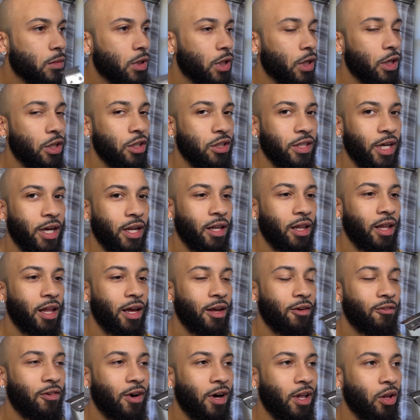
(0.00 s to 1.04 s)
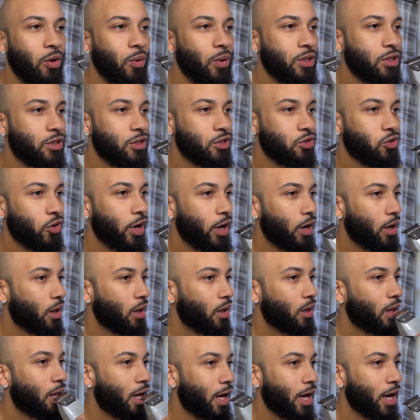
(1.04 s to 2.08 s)
You just kind of like follow a straight
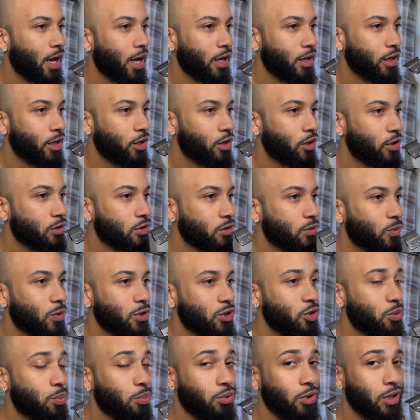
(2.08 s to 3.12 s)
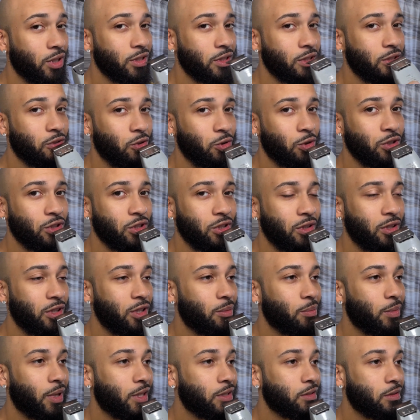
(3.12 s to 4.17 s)
line, you know. So once you press it towards your
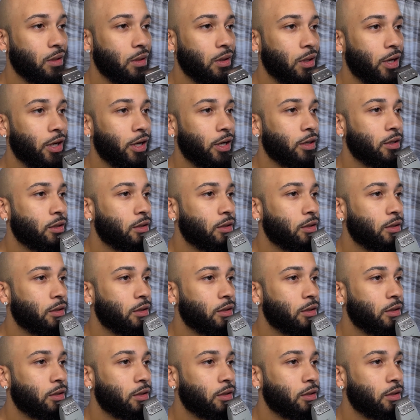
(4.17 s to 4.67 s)
lip, that's the line.